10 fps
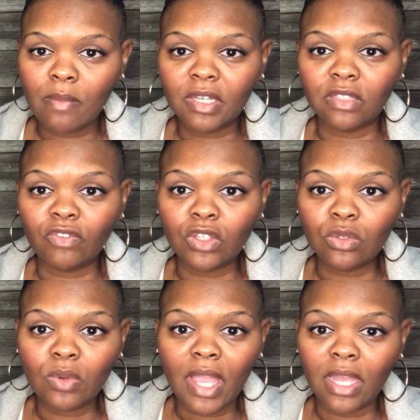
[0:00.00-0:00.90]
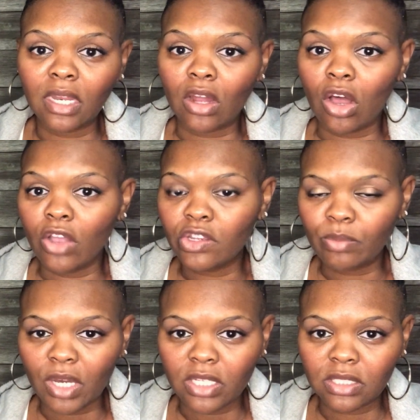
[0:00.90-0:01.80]
Because if you hated all your
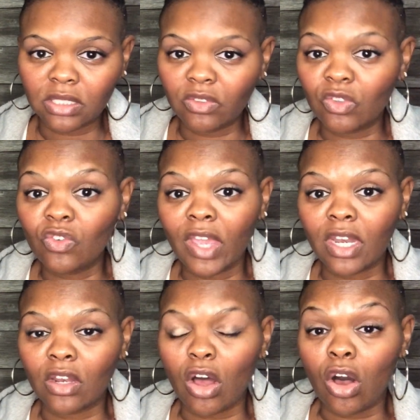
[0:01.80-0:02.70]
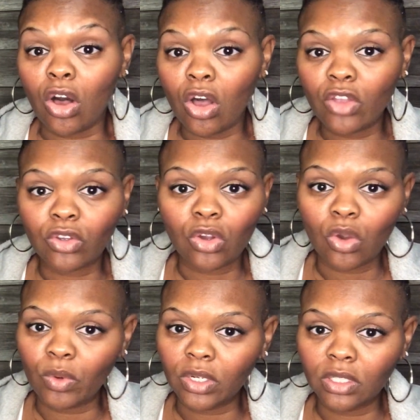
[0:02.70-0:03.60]
bosses and you hated all your
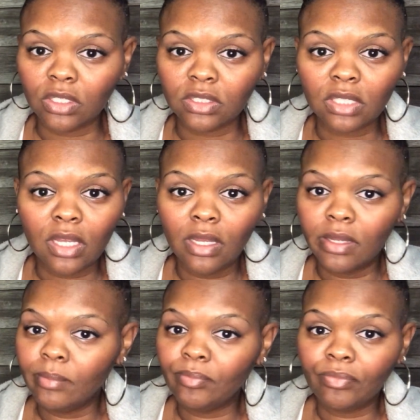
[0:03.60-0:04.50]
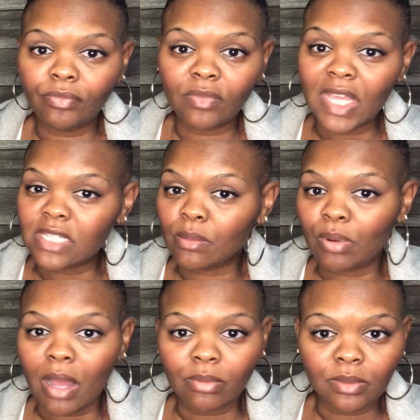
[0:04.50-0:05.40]
coworkers, that's a
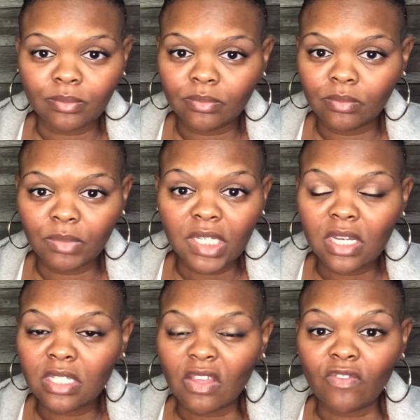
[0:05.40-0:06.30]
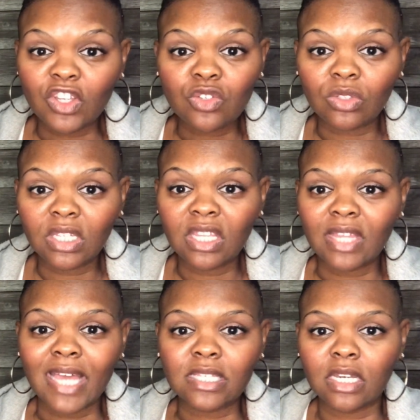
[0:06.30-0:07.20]
problem. Because eventually
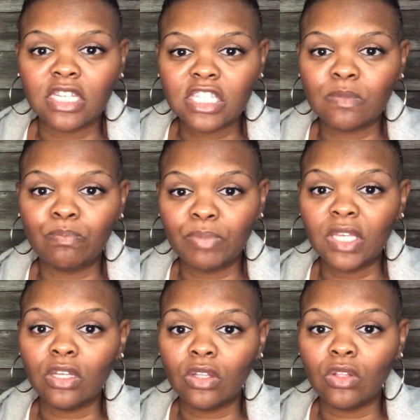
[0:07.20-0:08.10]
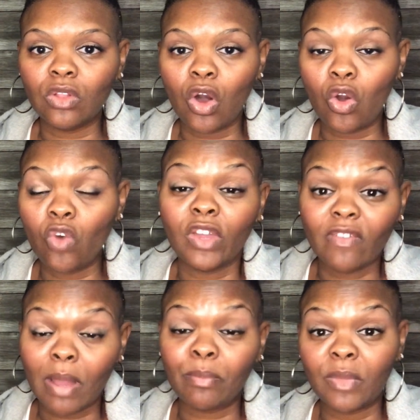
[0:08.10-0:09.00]
that's going to spill over.
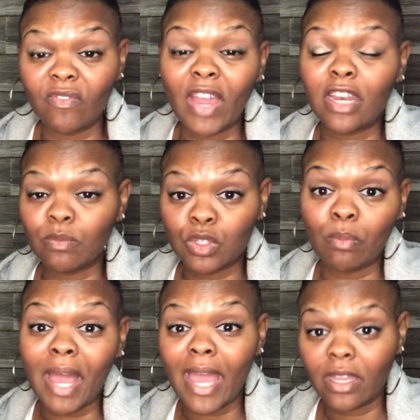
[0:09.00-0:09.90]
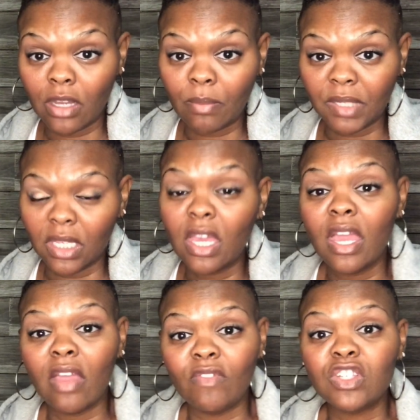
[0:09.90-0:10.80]
If I invite them to my
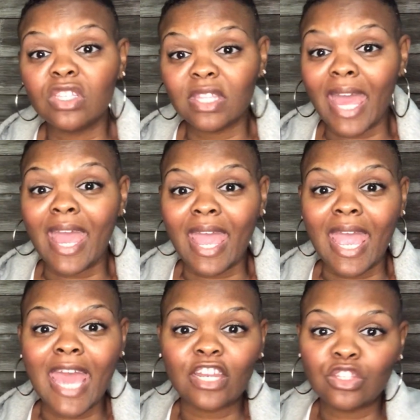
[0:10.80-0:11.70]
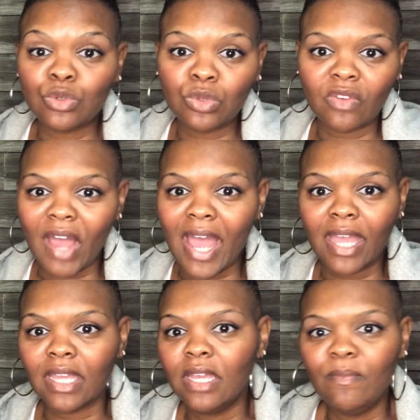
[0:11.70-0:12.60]
company, eventually that attitude of
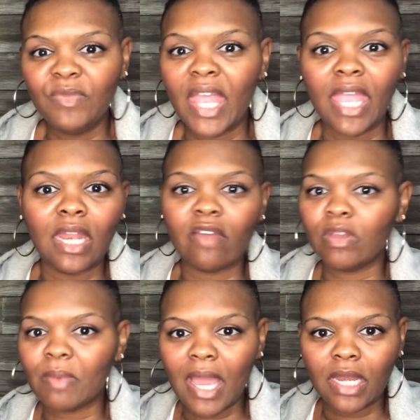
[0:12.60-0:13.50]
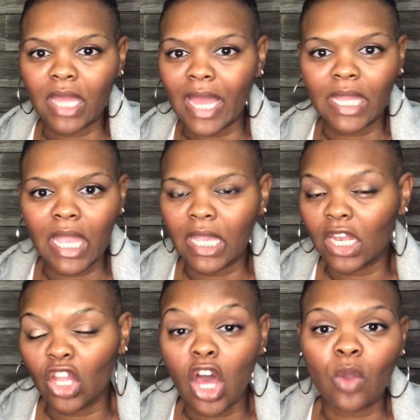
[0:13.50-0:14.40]
I hate everybody, I can't
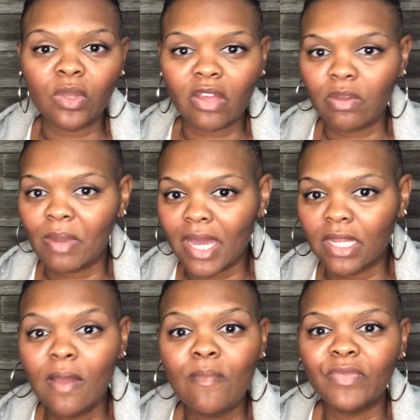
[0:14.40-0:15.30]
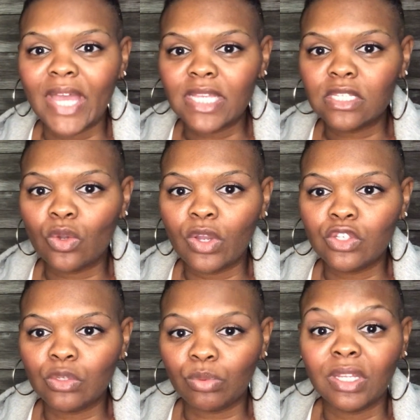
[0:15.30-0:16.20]
get along with everybody, that's going
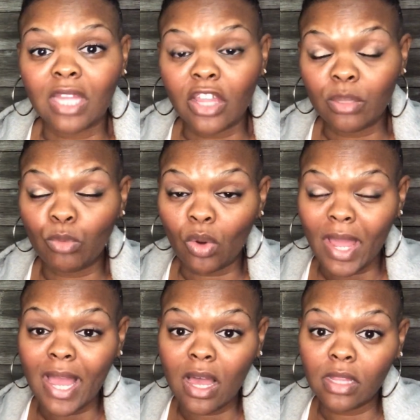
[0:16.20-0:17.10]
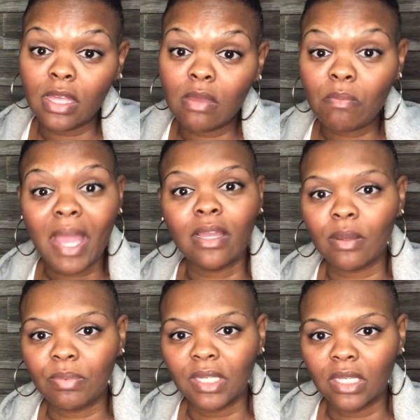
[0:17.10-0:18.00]
to bring down the morale in my
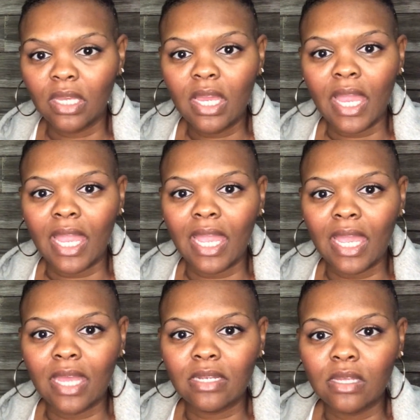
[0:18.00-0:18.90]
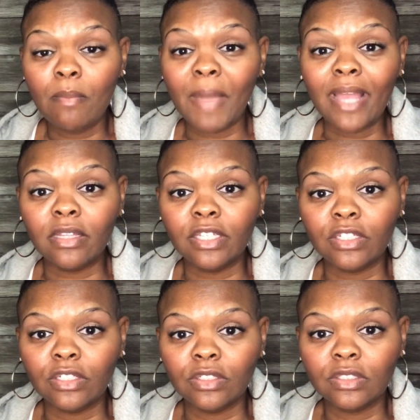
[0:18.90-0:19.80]
company. And my
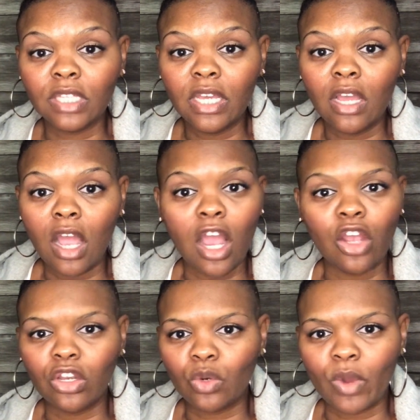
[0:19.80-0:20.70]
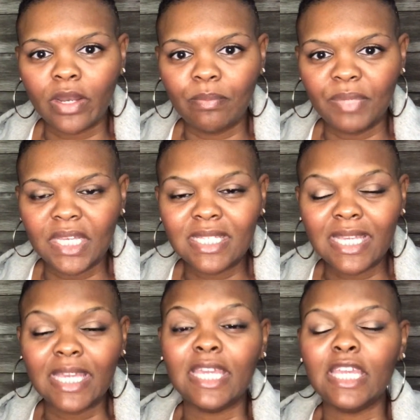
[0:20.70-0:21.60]
cleaners aren't going to want to be
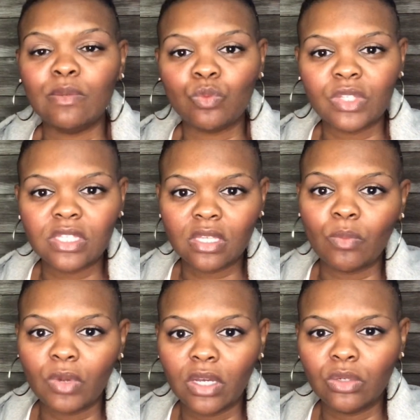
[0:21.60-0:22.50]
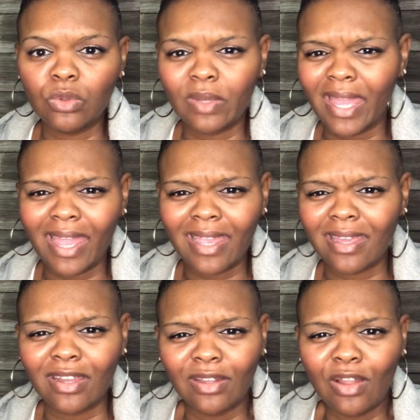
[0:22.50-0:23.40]
teamed with someone who can't
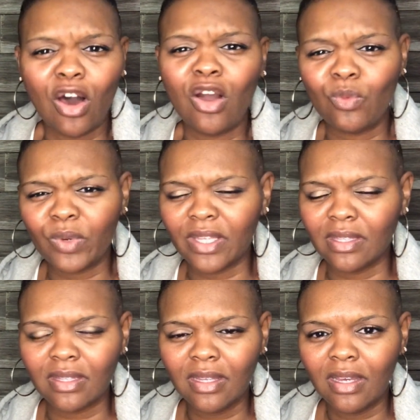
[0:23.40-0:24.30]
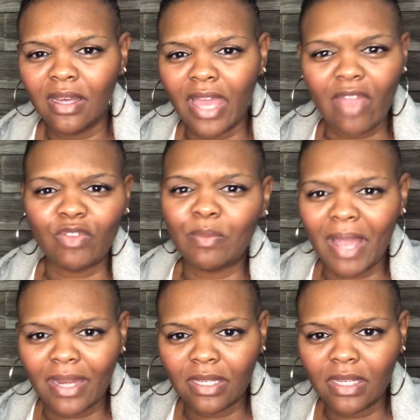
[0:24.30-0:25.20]
get along with
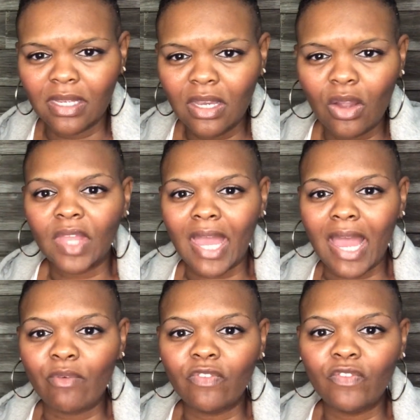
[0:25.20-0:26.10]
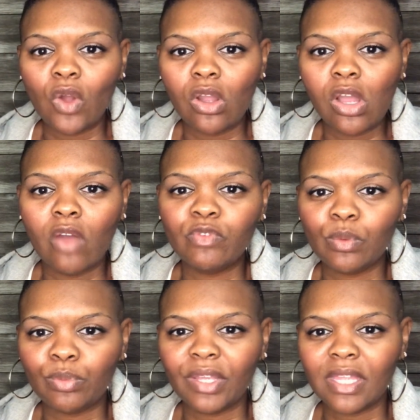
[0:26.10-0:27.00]
everybody. I would feel uncomfortable
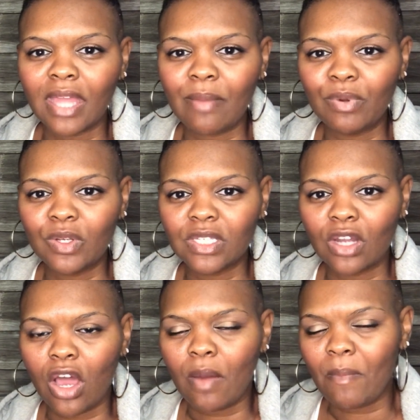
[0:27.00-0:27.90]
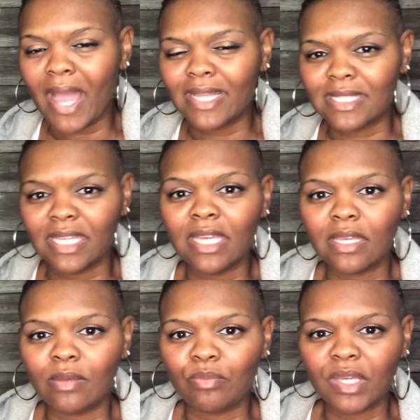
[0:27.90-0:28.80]
bringing that person on my
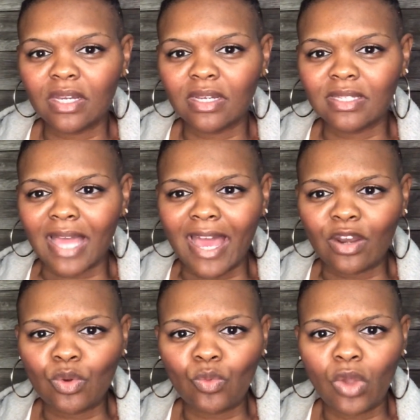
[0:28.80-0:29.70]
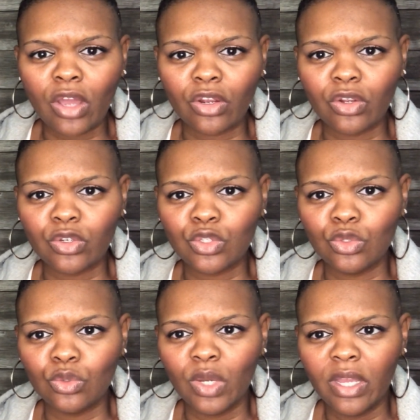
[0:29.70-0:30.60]
team because I don't want her
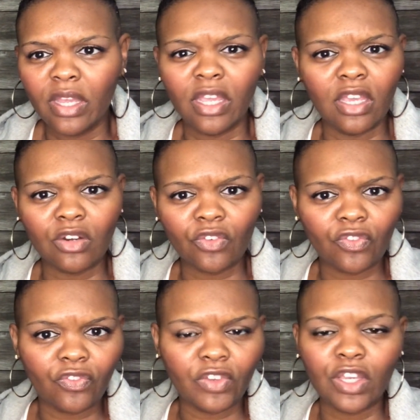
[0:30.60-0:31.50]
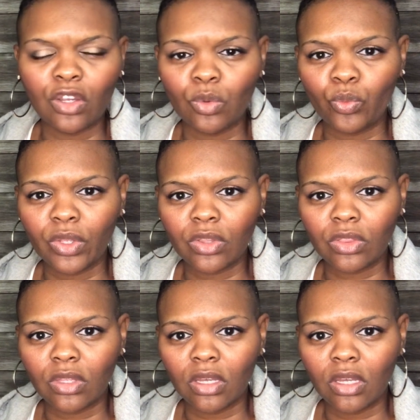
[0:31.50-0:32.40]
to interfere with
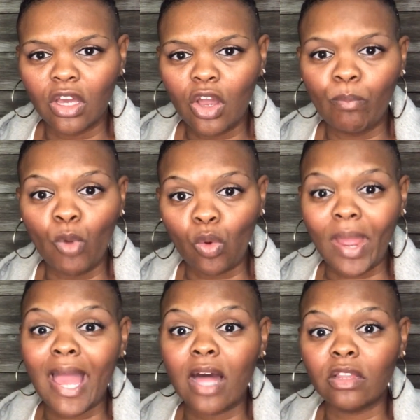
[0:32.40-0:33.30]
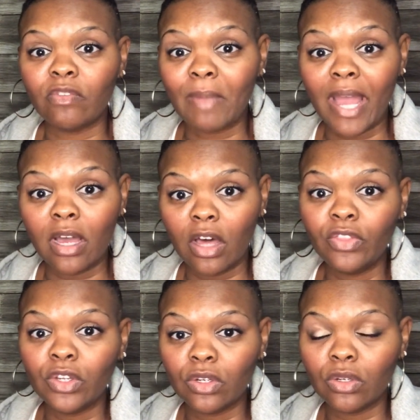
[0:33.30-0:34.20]
the morale of my
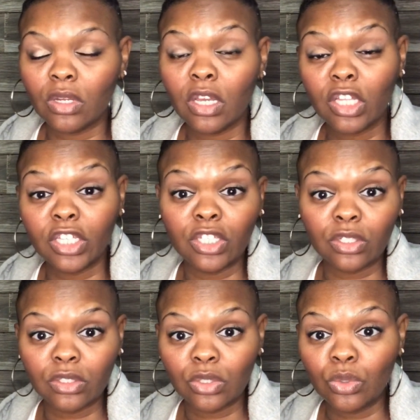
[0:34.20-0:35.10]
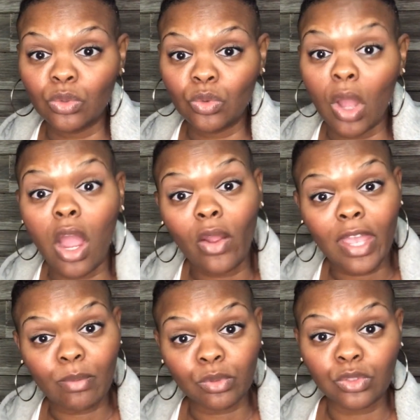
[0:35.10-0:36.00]
other cleaners who are
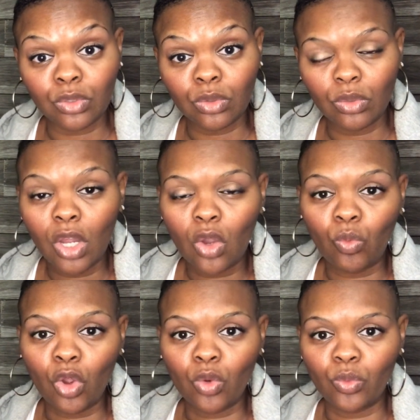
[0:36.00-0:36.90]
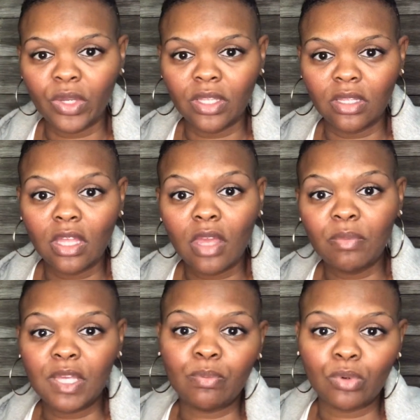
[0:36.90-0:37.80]
able to work with
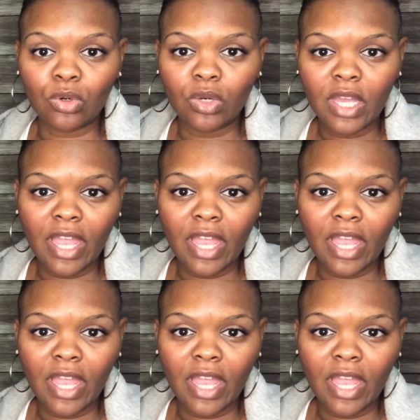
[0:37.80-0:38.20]
people.